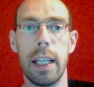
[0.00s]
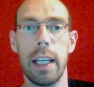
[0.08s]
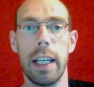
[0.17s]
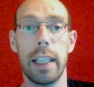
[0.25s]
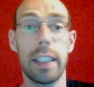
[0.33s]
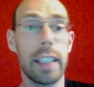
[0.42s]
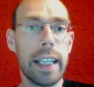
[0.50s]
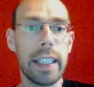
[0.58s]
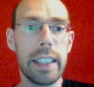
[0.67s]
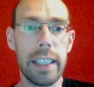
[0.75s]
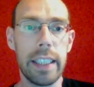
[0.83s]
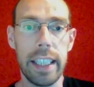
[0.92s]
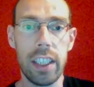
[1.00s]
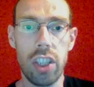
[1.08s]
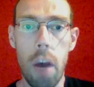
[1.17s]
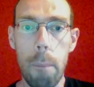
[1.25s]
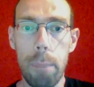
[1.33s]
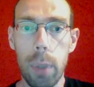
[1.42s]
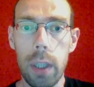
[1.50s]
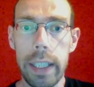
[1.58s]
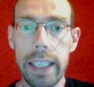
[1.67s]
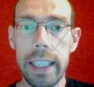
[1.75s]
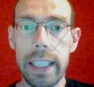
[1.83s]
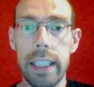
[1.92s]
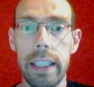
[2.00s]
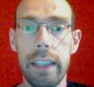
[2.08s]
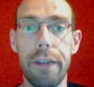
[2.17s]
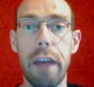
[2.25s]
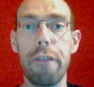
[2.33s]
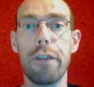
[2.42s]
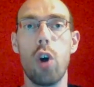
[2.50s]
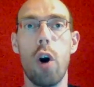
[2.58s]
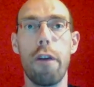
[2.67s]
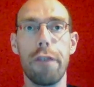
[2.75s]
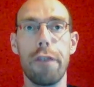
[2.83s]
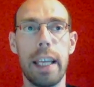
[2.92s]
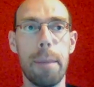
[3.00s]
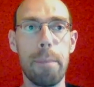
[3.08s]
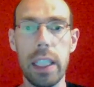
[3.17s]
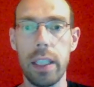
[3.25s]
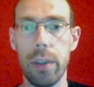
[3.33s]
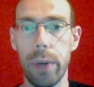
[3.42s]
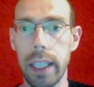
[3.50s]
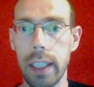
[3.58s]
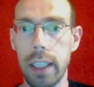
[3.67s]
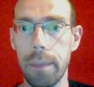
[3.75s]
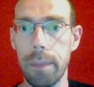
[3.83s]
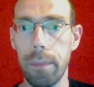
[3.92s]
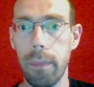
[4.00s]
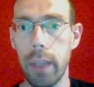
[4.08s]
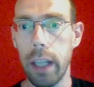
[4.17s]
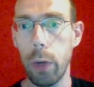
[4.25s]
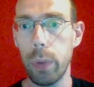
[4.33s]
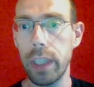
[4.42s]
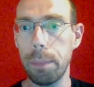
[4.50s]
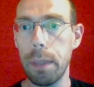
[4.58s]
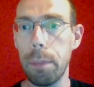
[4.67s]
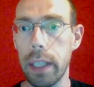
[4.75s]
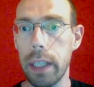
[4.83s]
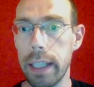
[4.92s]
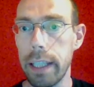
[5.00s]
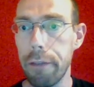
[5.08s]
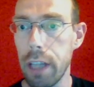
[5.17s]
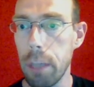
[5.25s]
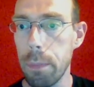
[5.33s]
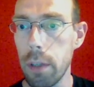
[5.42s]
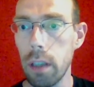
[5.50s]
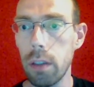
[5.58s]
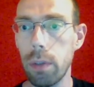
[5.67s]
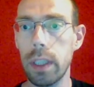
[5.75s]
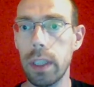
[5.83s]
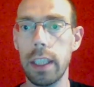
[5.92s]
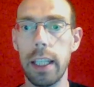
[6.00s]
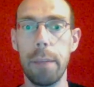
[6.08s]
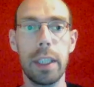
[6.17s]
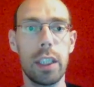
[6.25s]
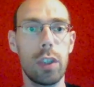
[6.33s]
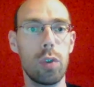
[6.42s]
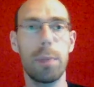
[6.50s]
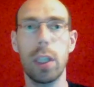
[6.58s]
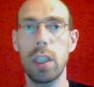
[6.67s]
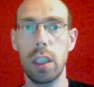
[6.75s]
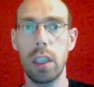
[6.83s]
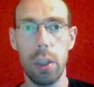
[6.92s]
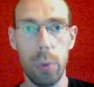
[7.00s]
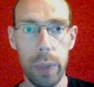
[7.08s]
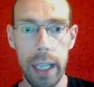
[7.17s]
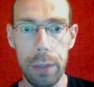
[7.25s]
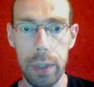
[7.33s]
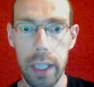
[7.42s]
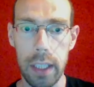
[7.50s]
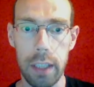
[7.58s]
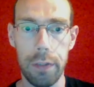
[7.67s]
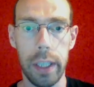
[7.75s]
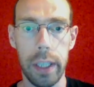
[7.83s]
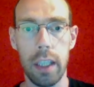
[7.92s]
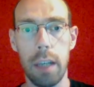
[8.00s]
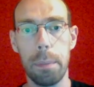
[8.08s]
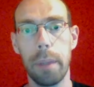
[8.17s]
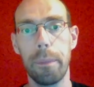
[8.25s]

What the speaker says: A second example is the theft of emission rights. Now, rich people in developed countries emit too much greenhouse gases, for example.